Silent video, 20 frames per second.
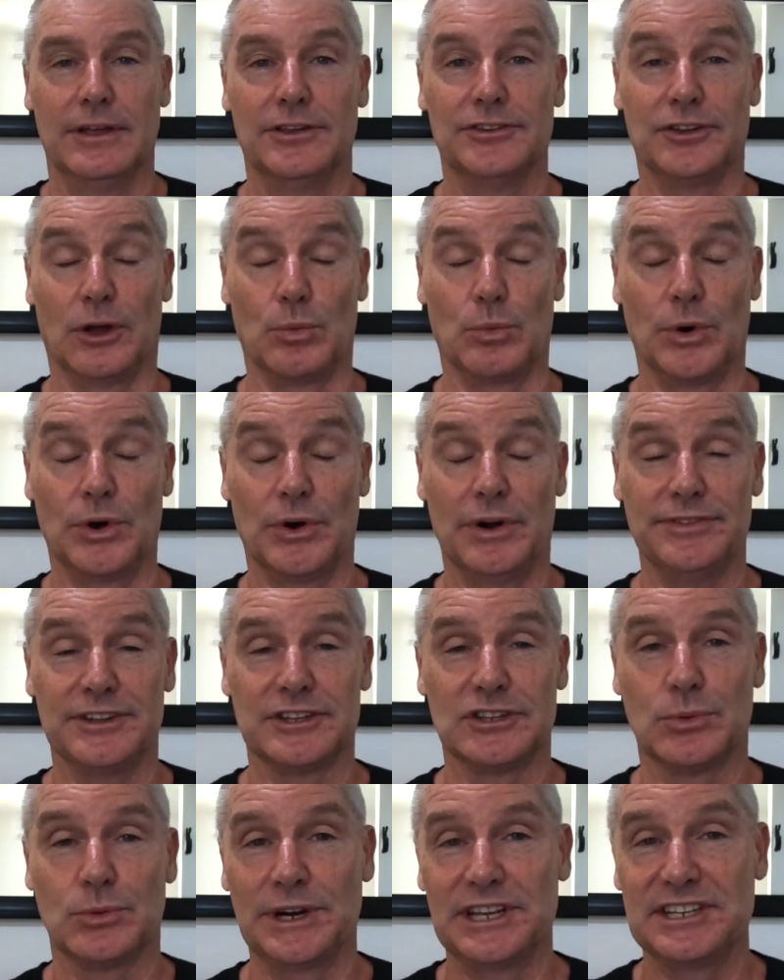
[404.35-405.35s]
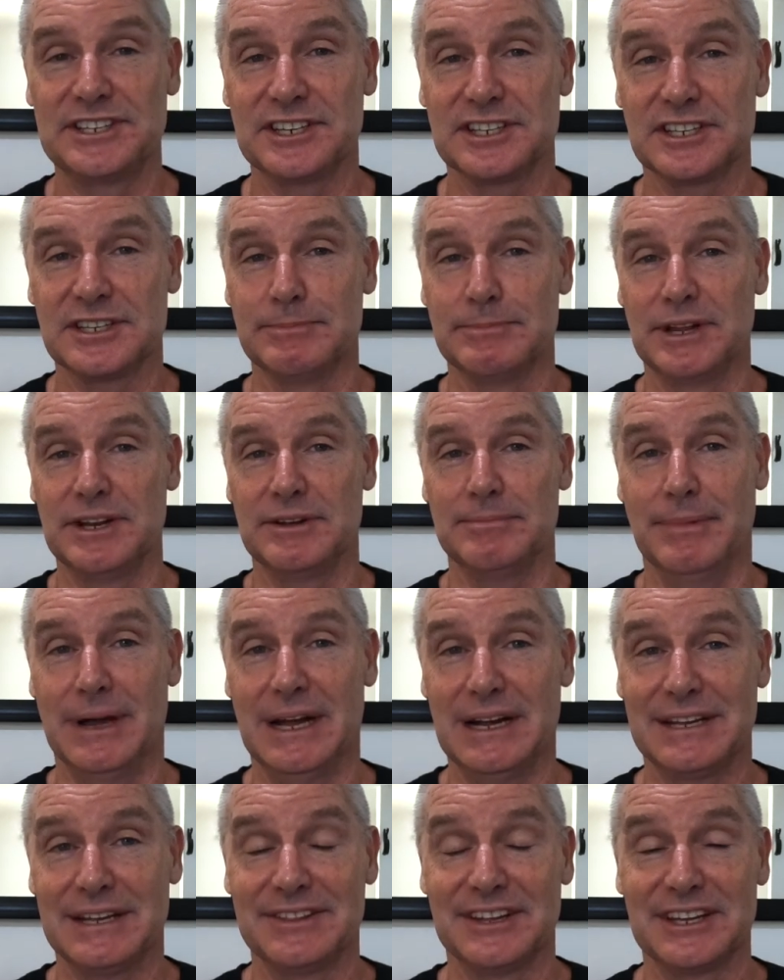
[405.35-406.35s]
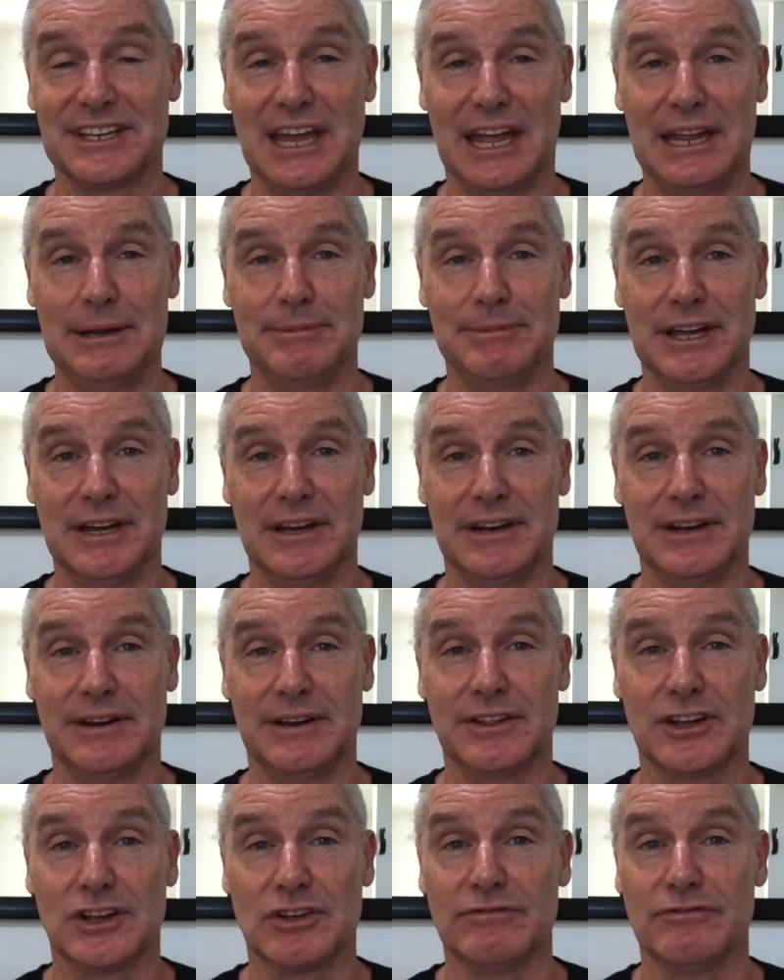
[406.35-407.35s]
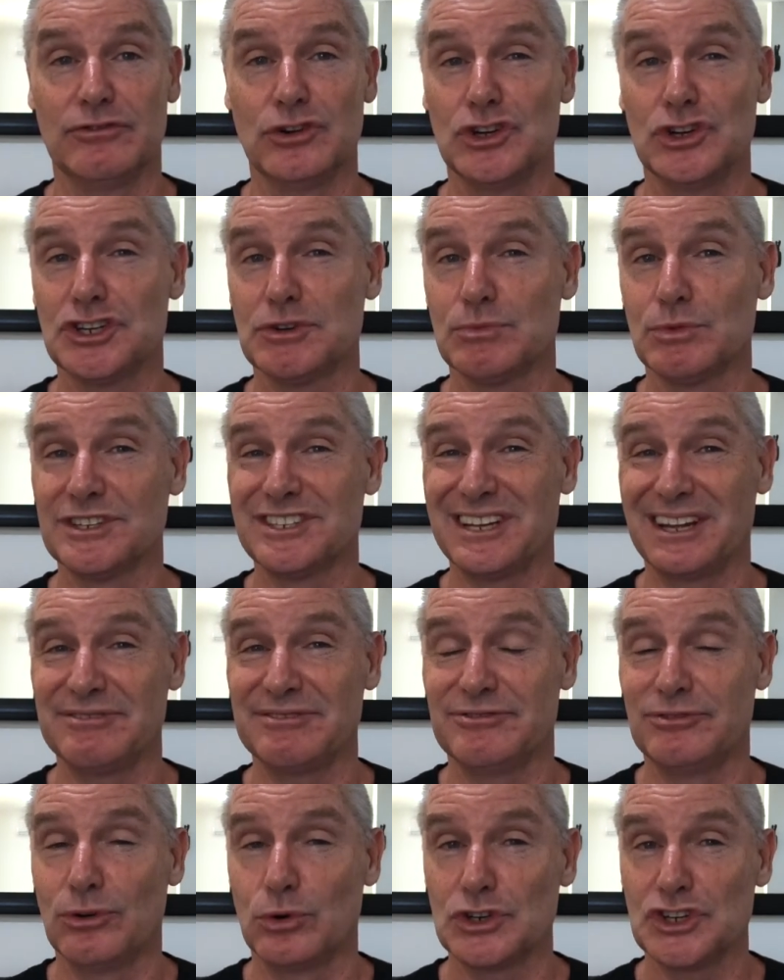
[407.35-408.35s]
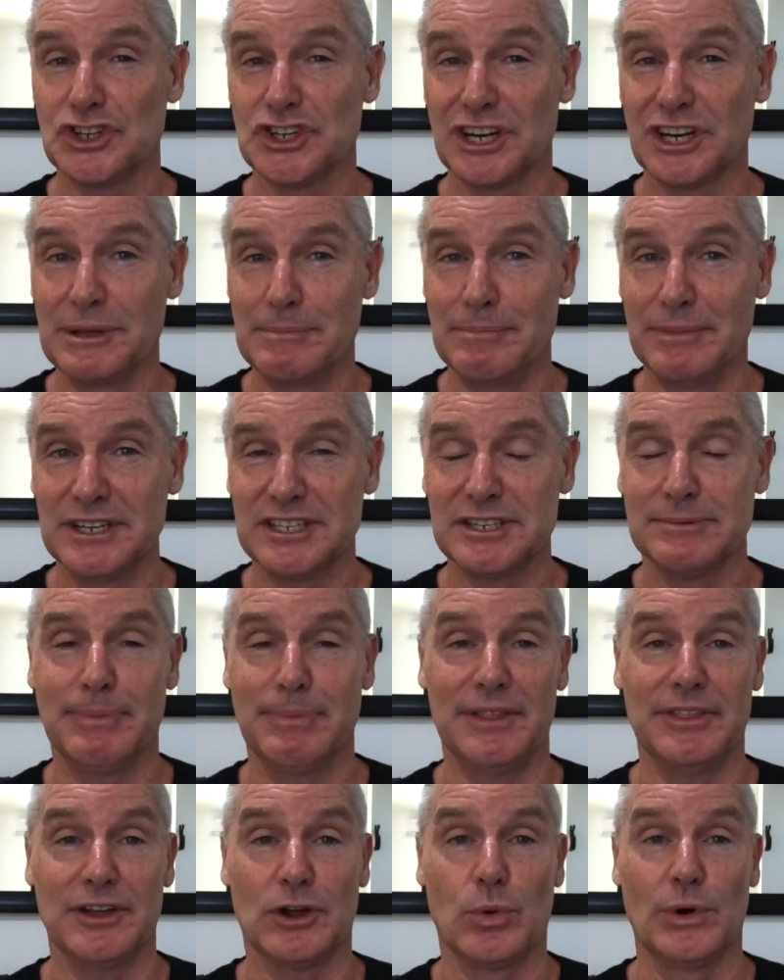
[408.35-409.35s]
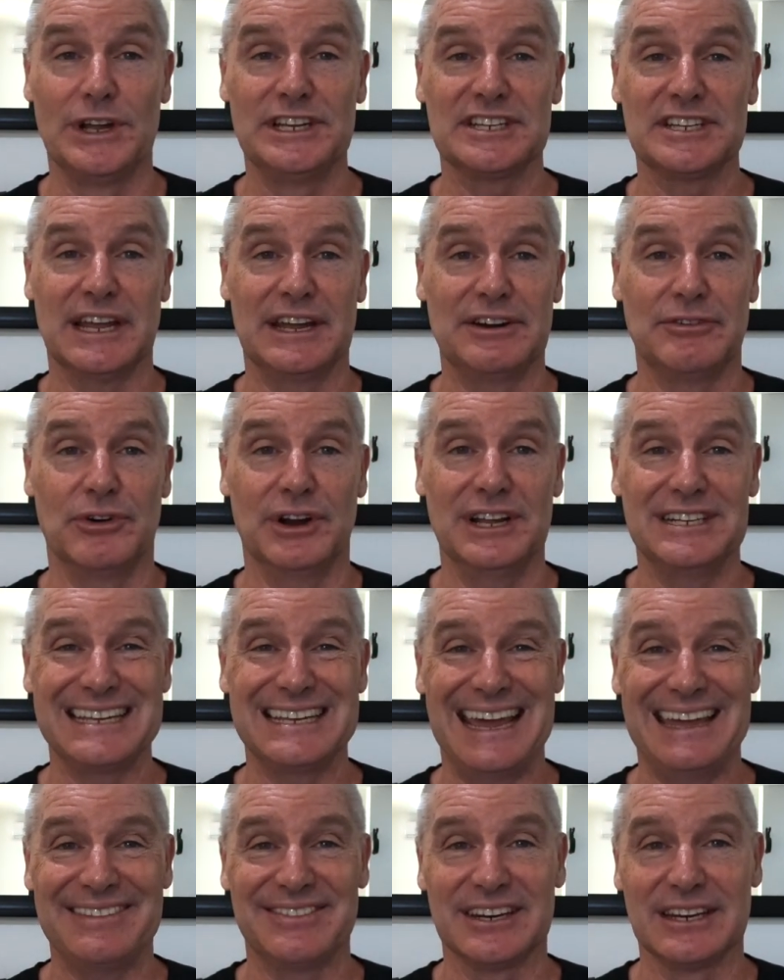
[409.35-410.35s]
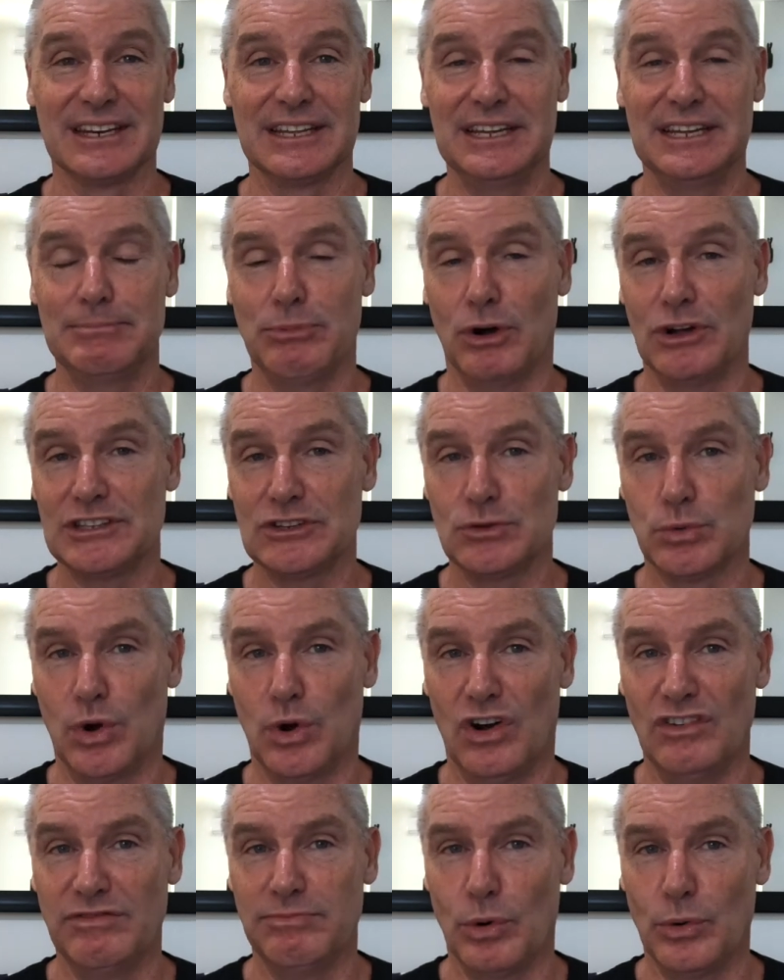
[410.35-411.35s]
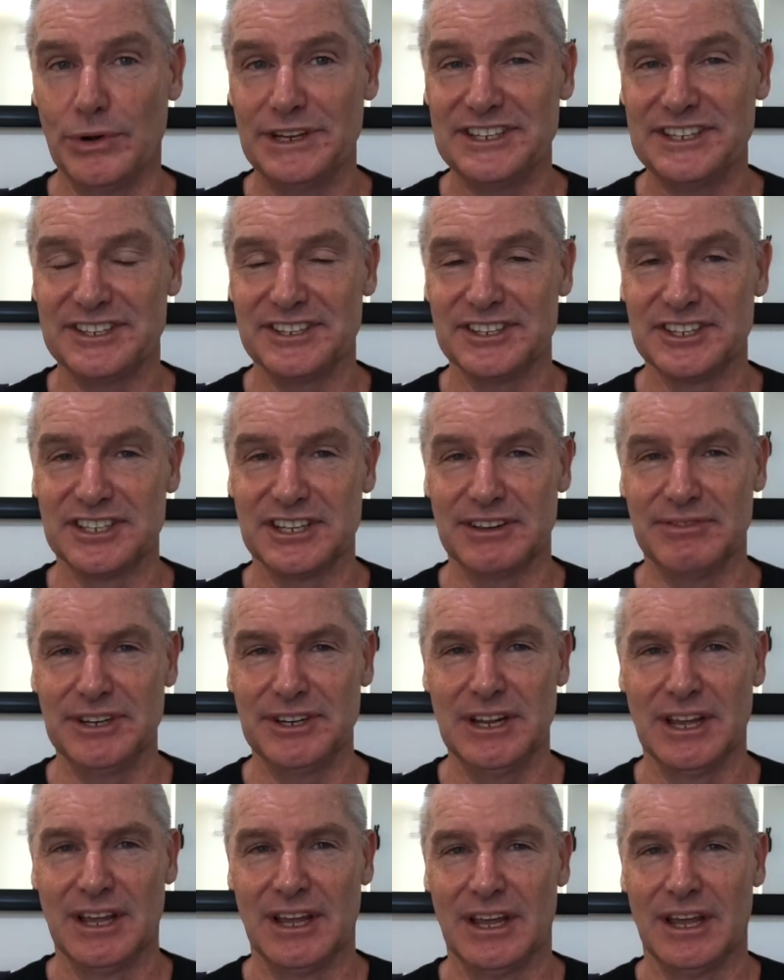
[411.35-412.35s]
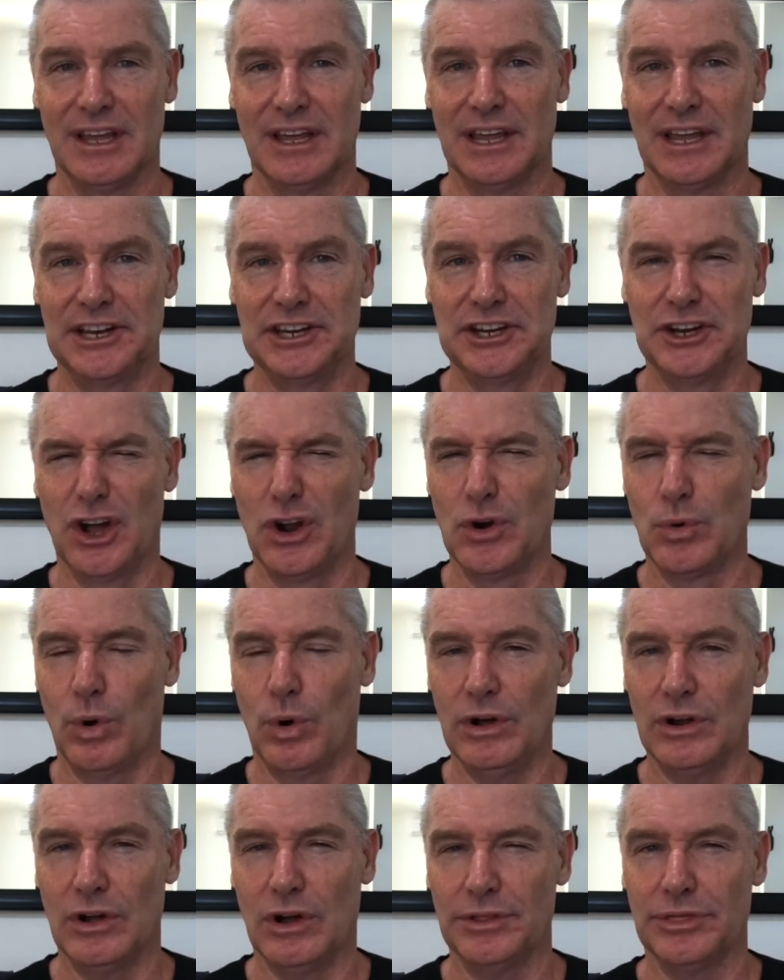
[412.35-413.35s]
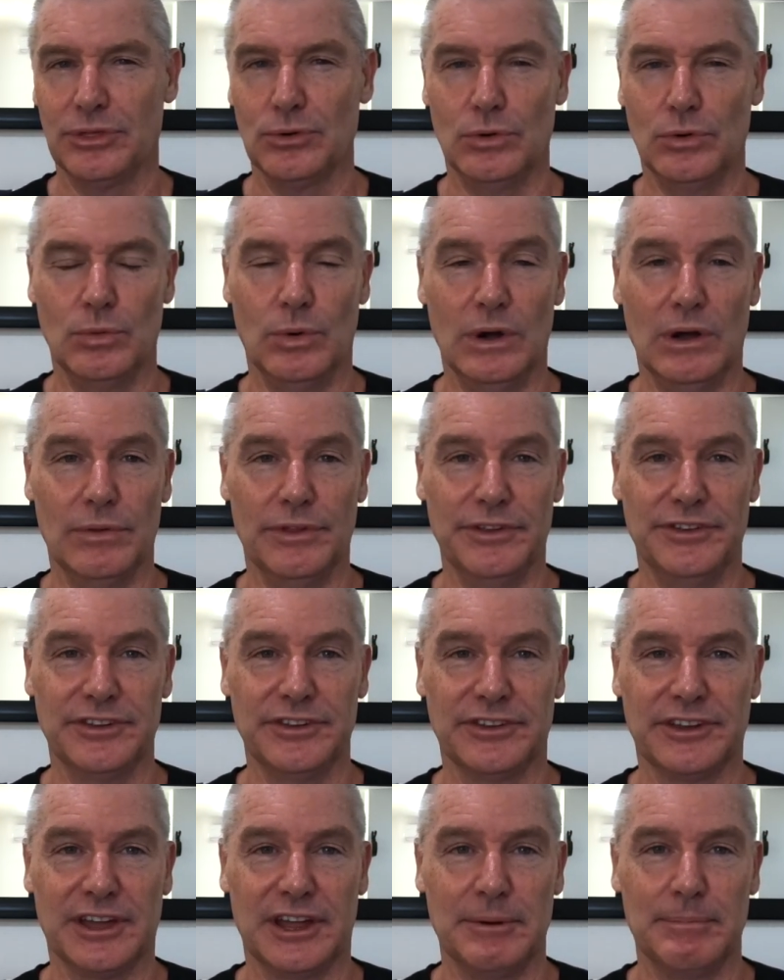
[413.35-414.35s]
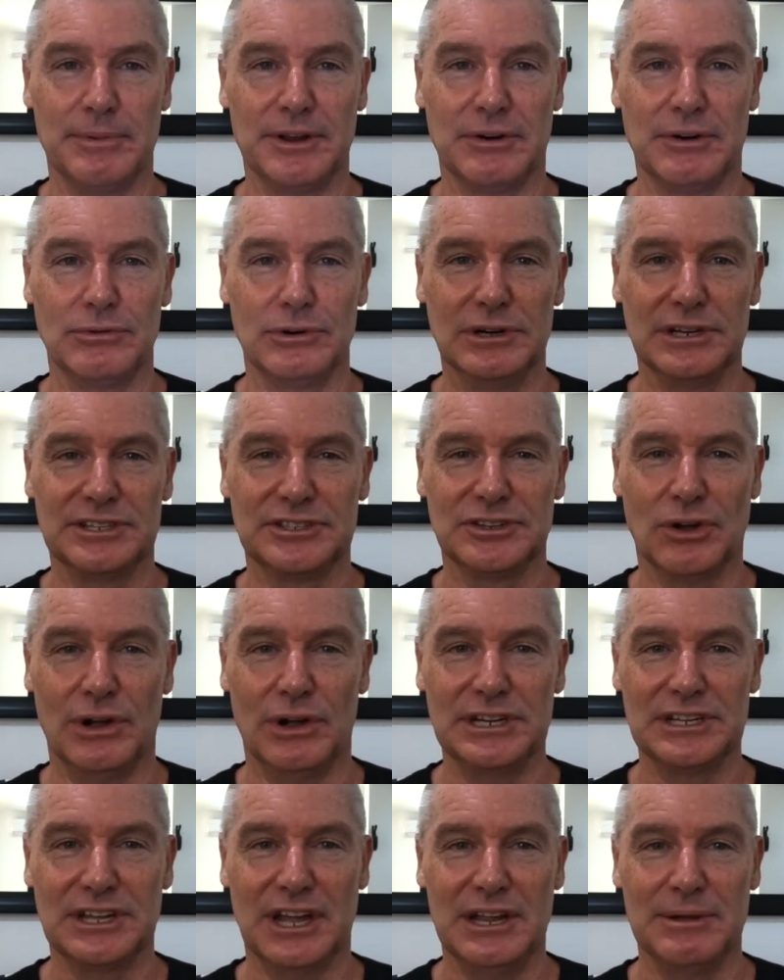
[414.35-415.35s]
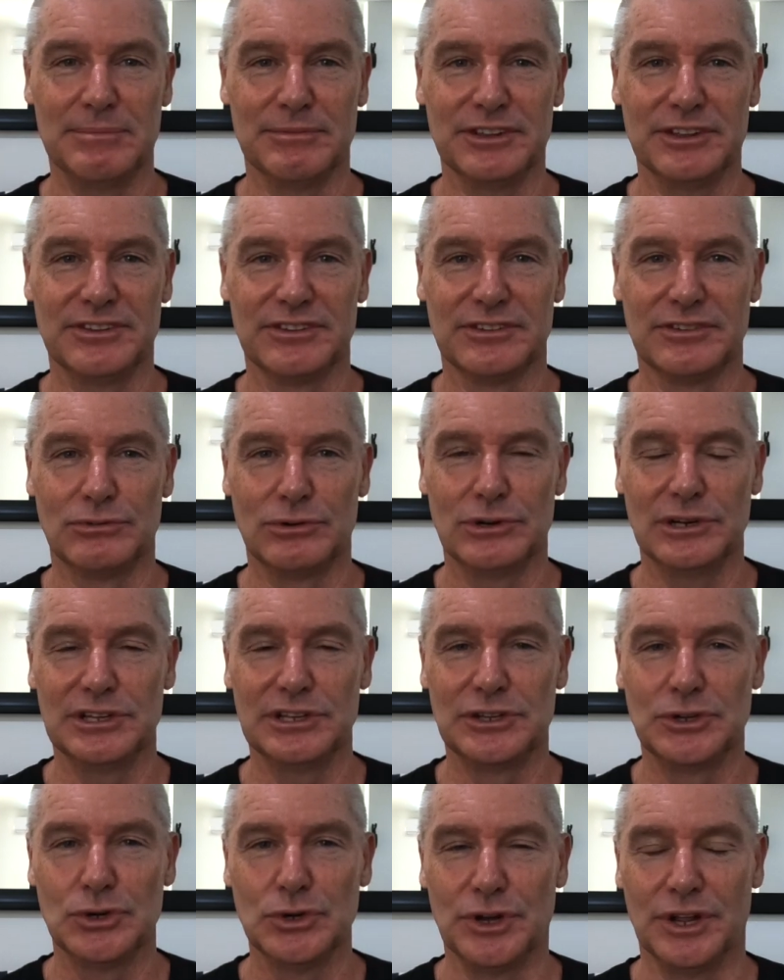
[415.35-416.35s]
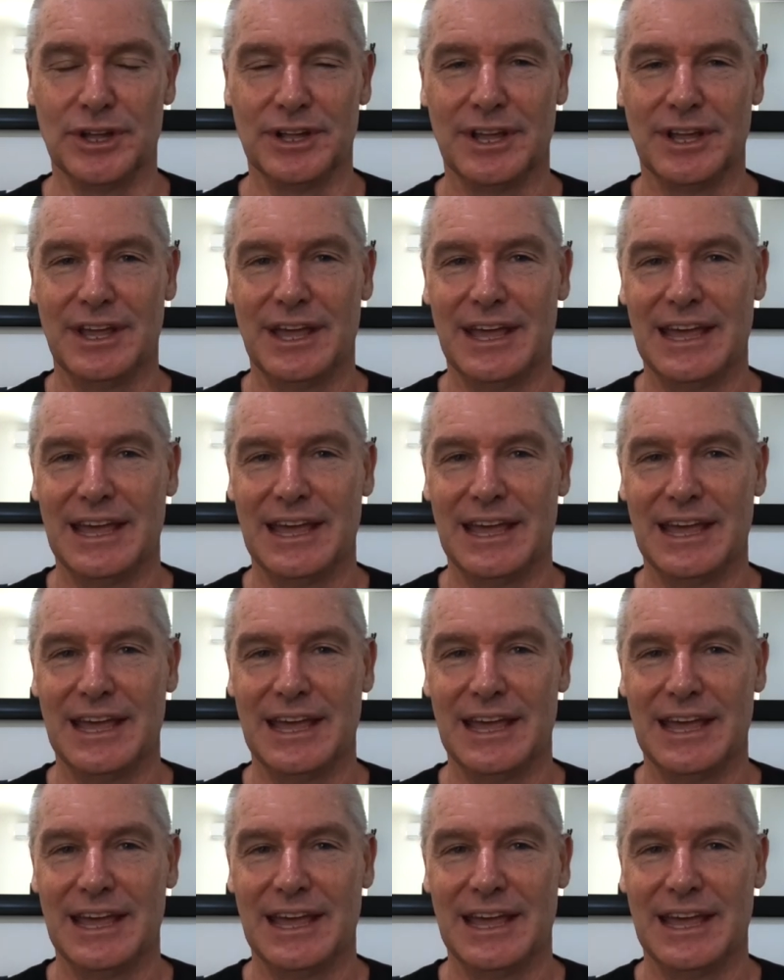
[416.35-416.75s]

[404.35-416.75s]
So we're at the 26th minute mark in the game now, and the conversion was unfortunately missed, but the Queensland Reds had the lead by 12 points to 7. And you know what? I thought, well, this is going to be a really tight game. This is really good.